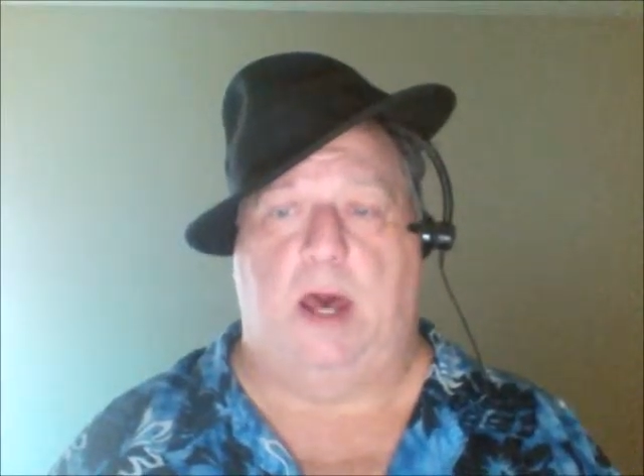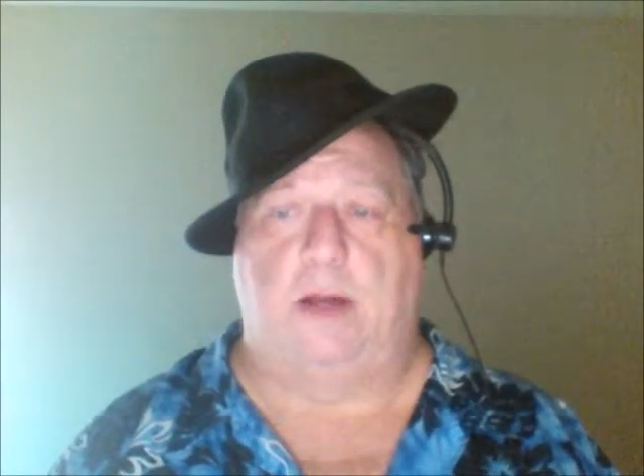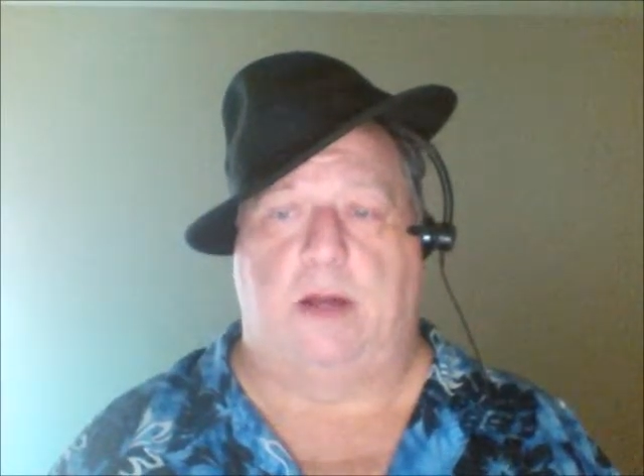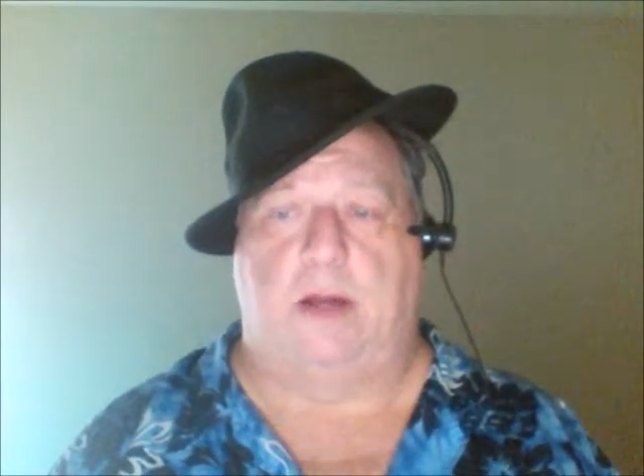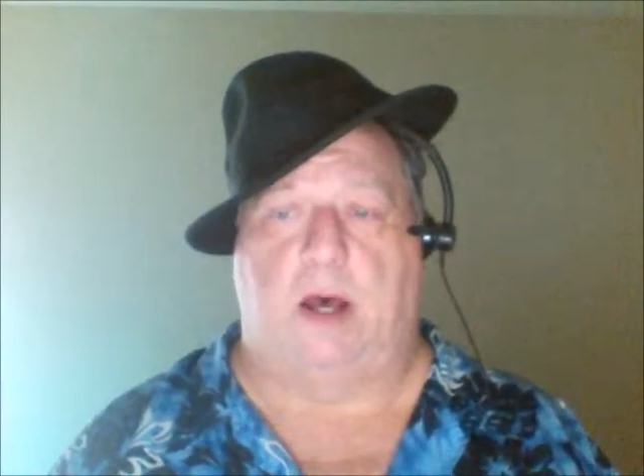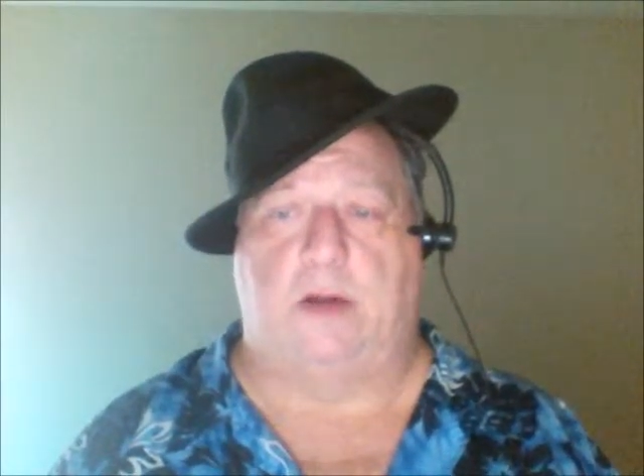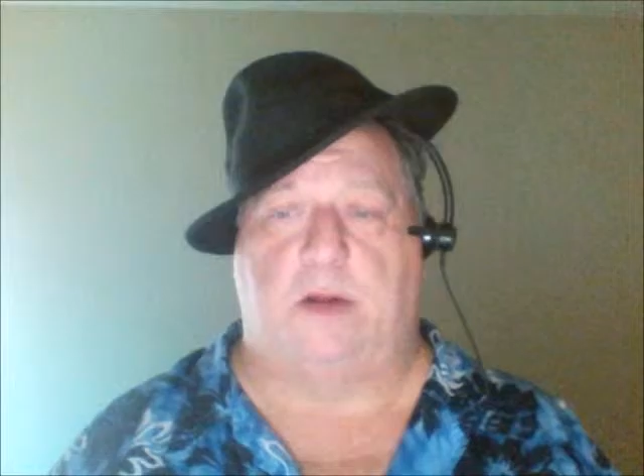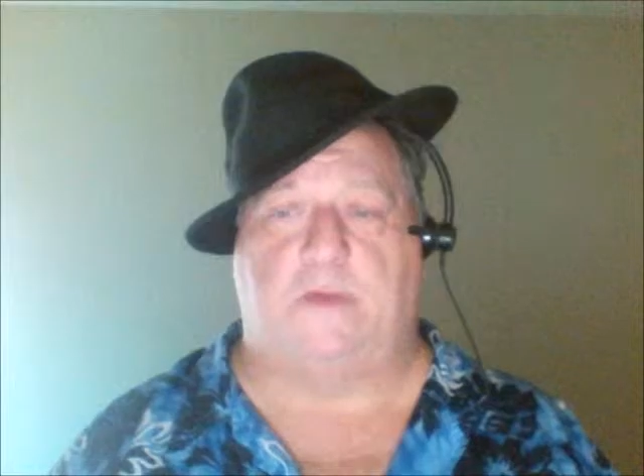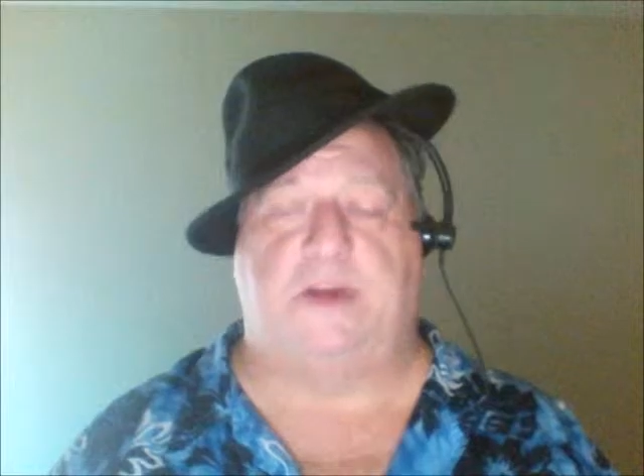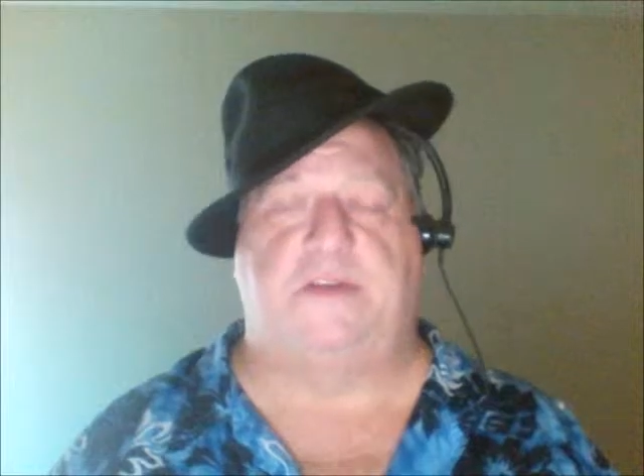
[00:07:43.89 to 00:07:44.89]
And
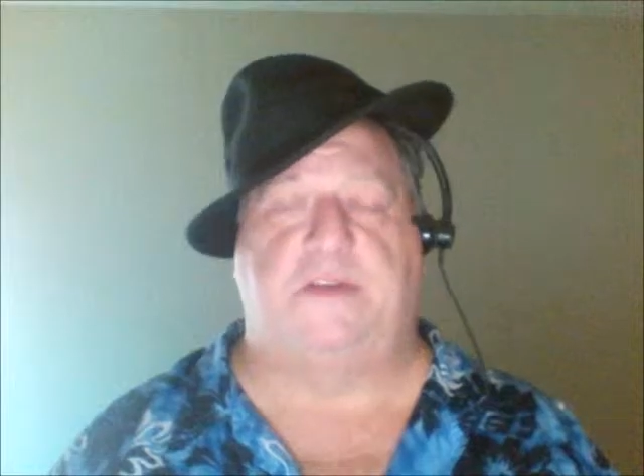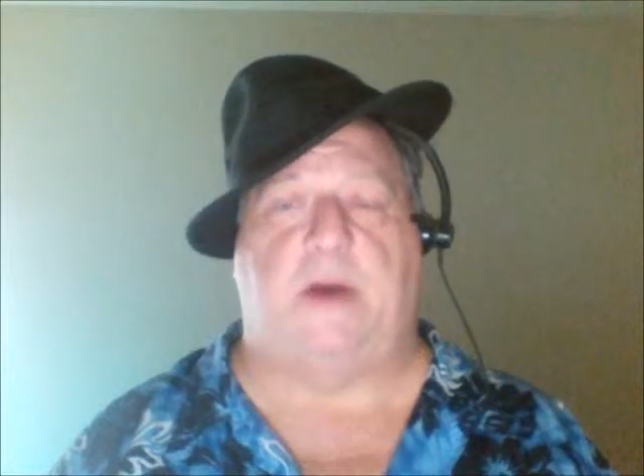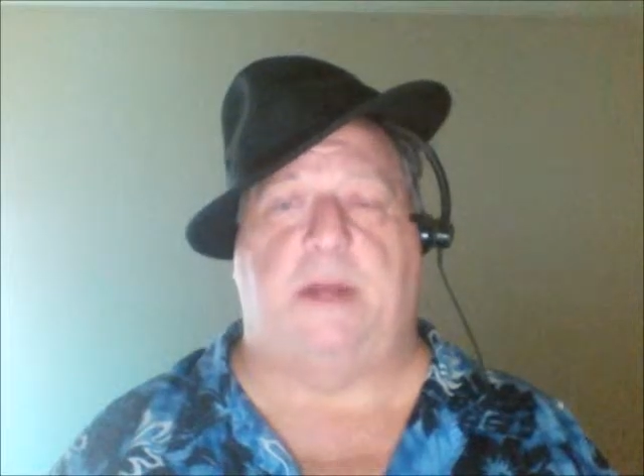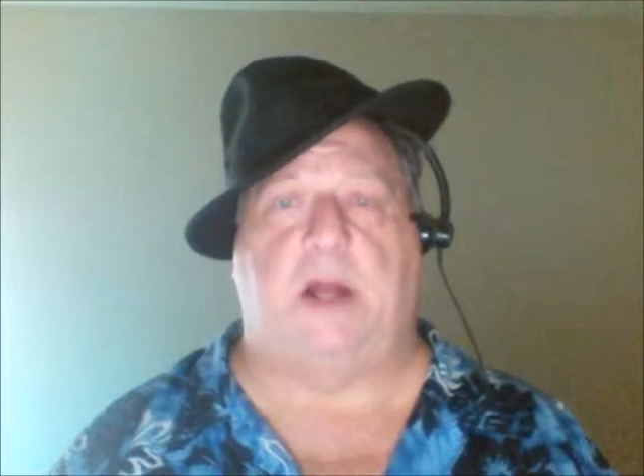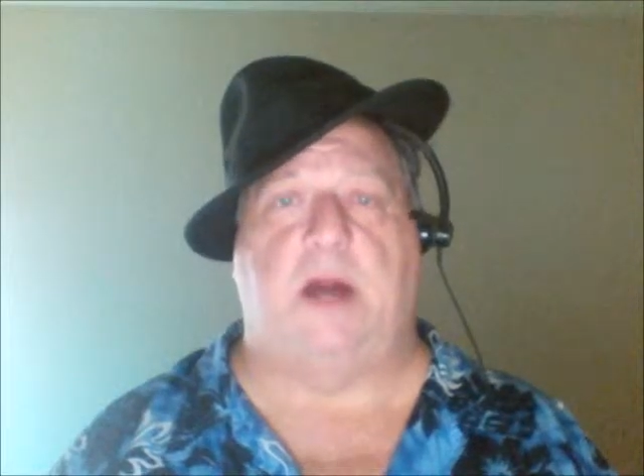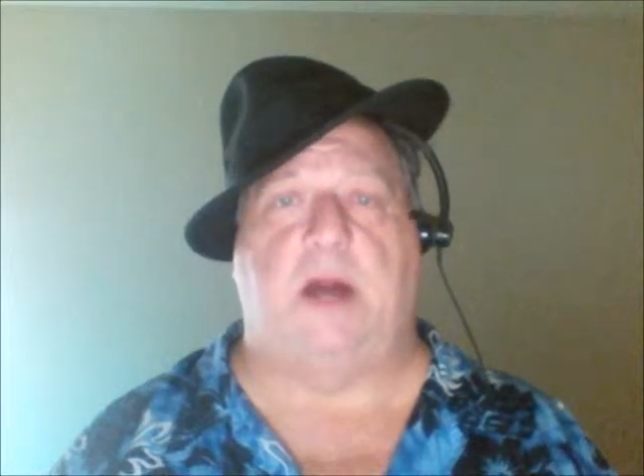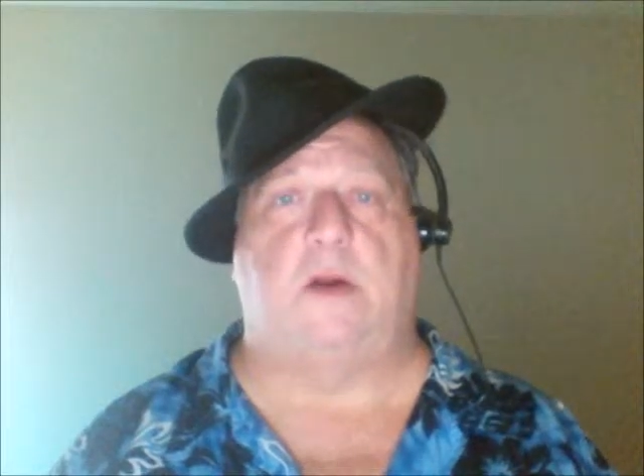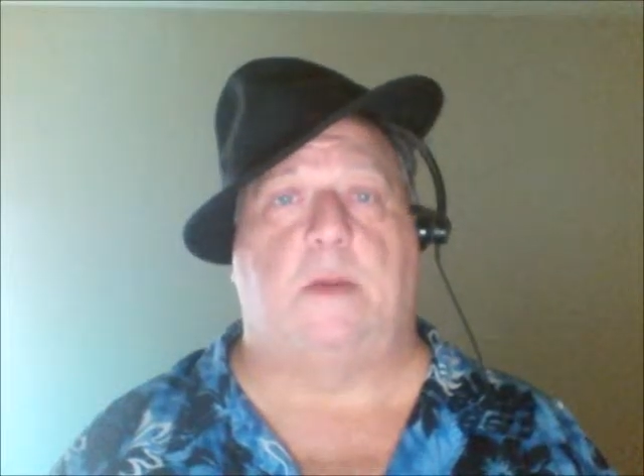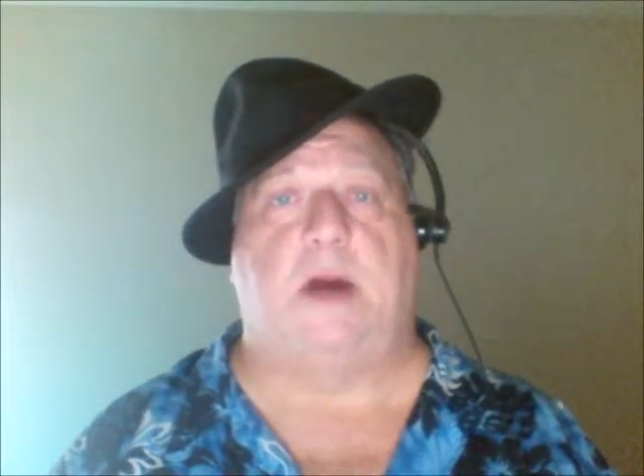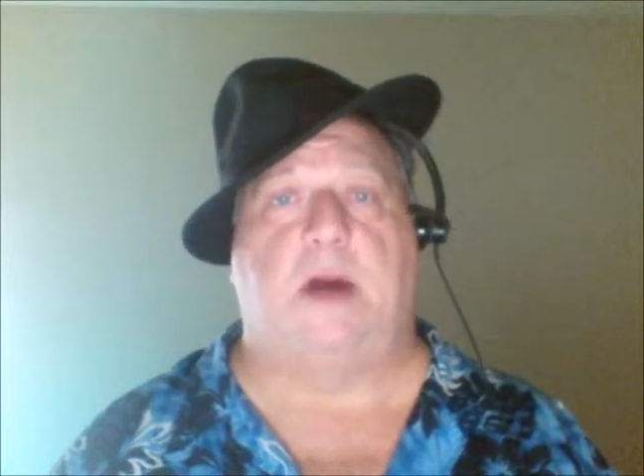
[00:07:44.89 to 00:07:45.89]
don't forget to drop me a line
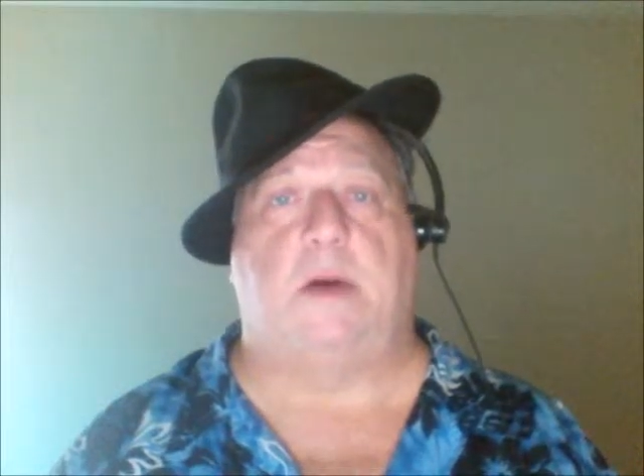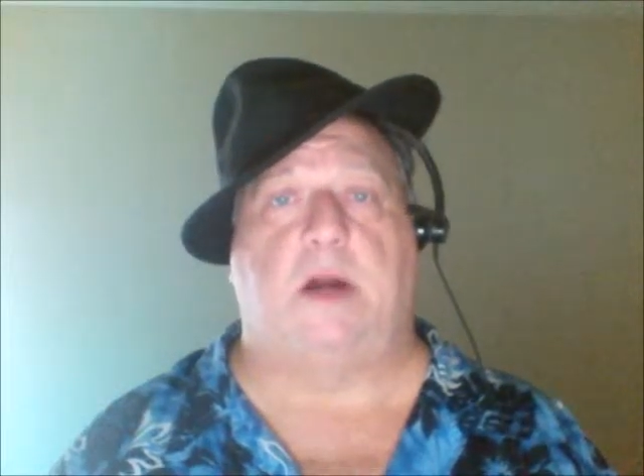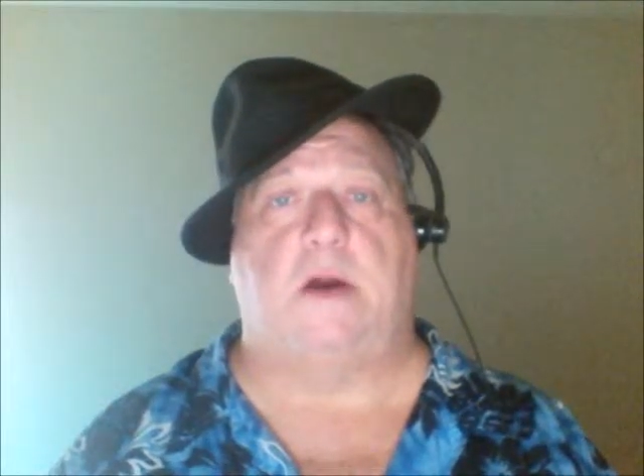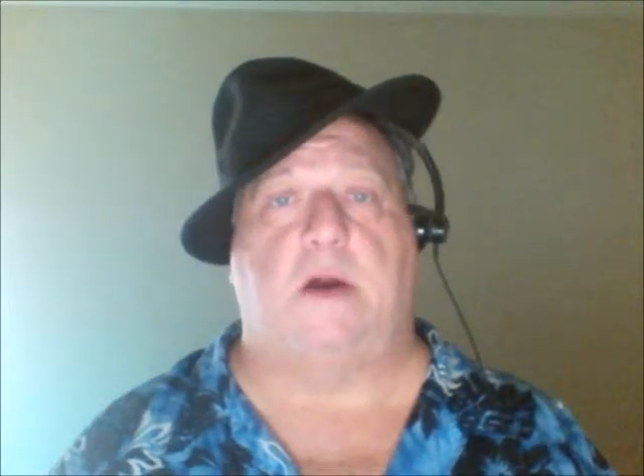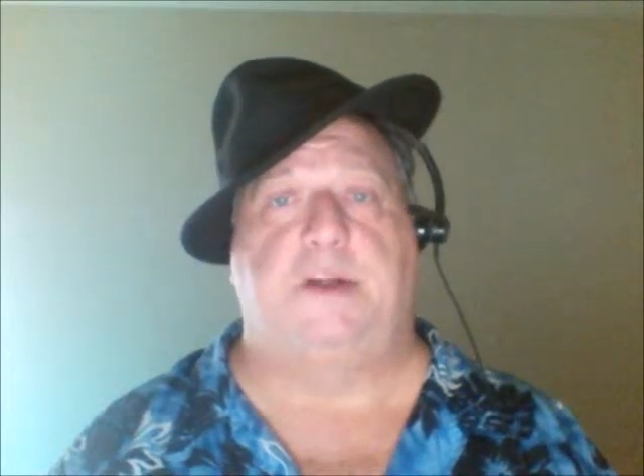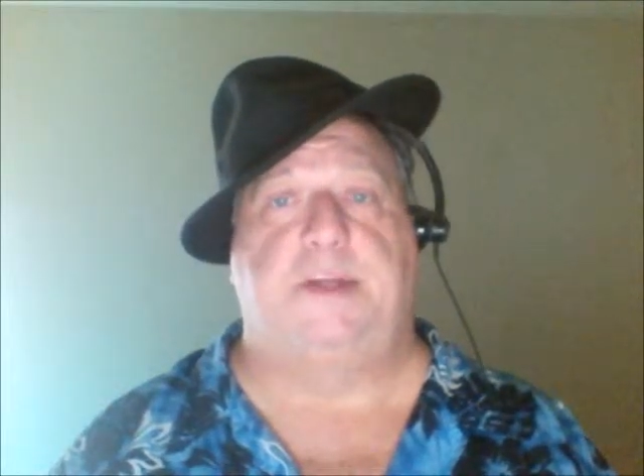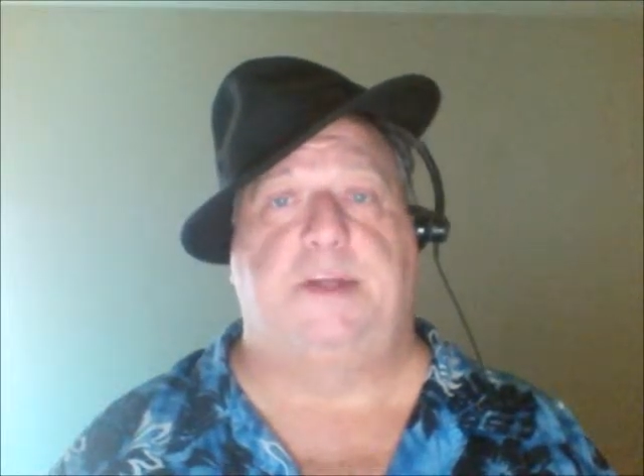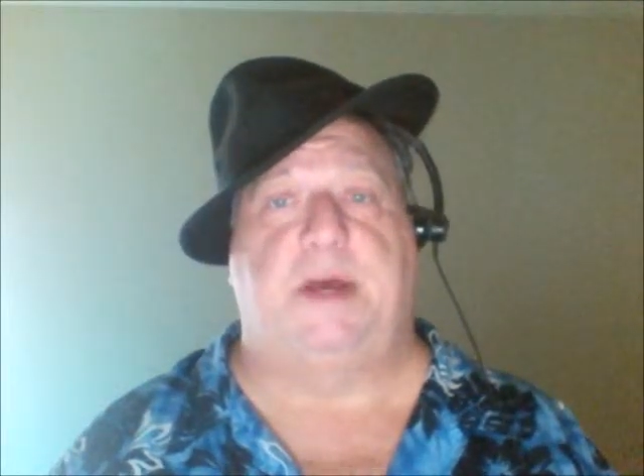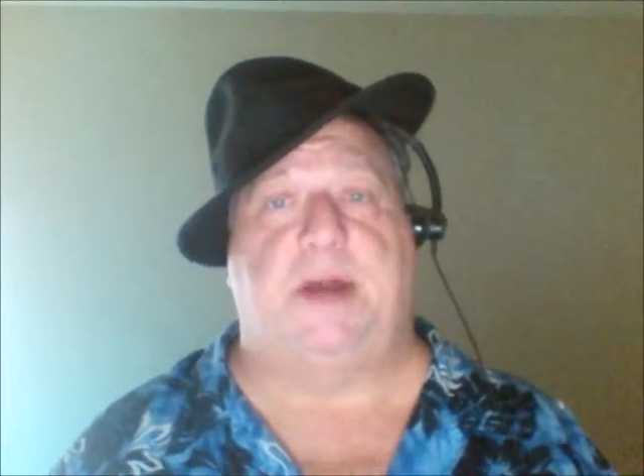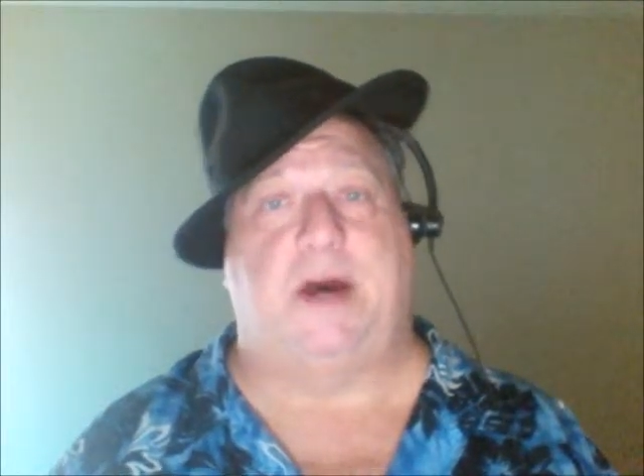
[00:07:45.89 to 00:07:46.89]
at
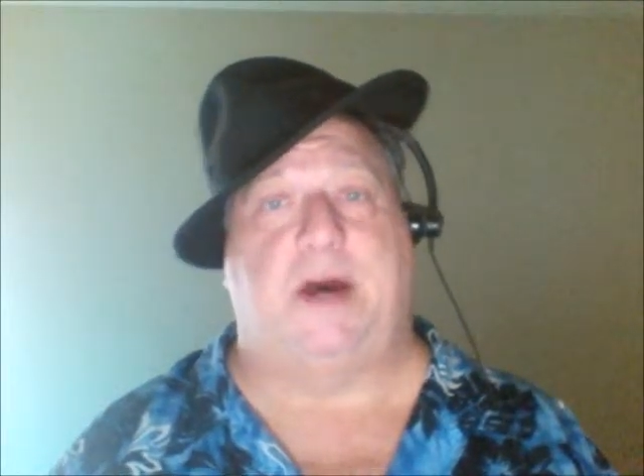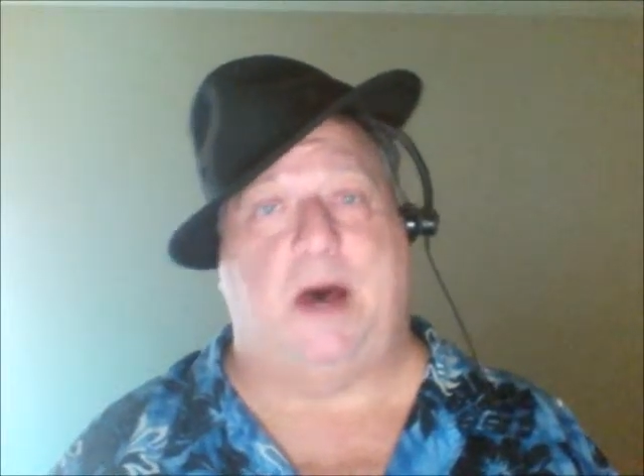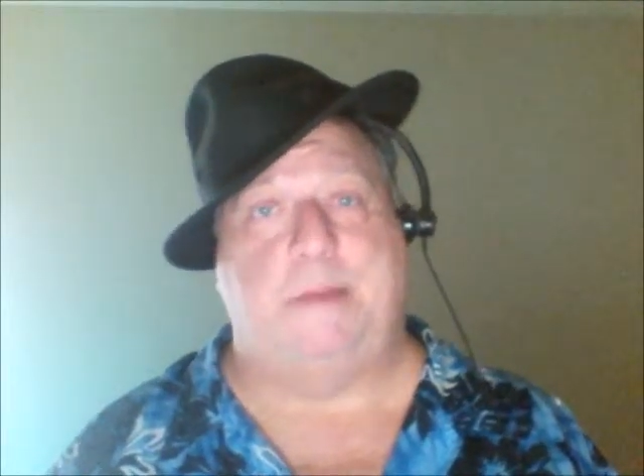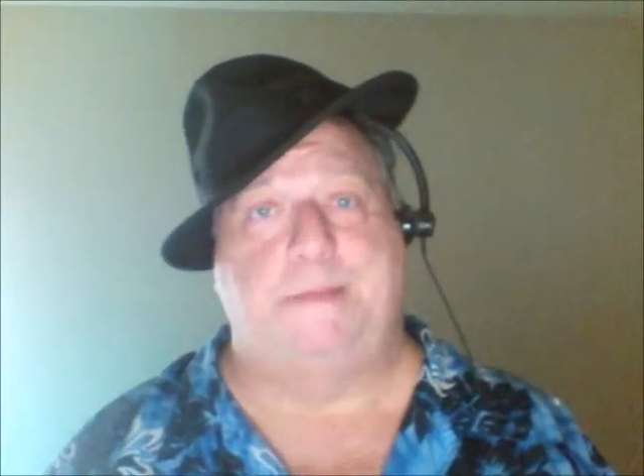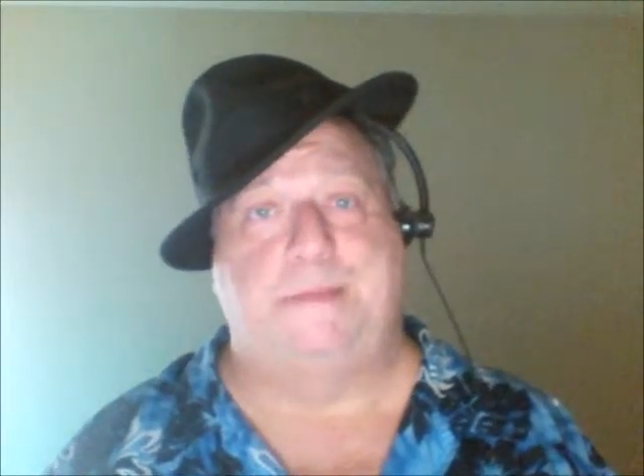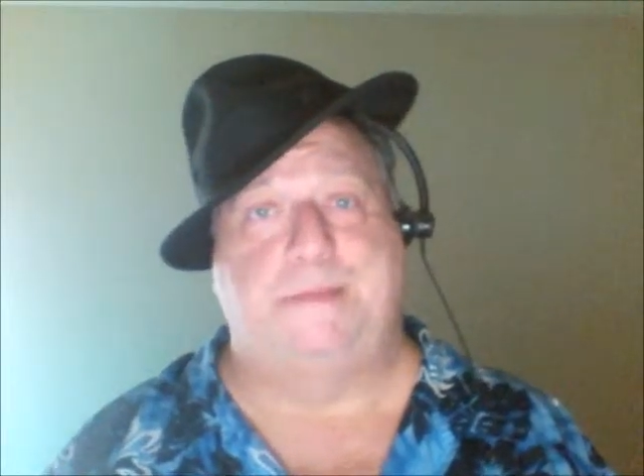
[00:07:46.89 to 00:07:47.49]
oldmangrognard@gmail.com.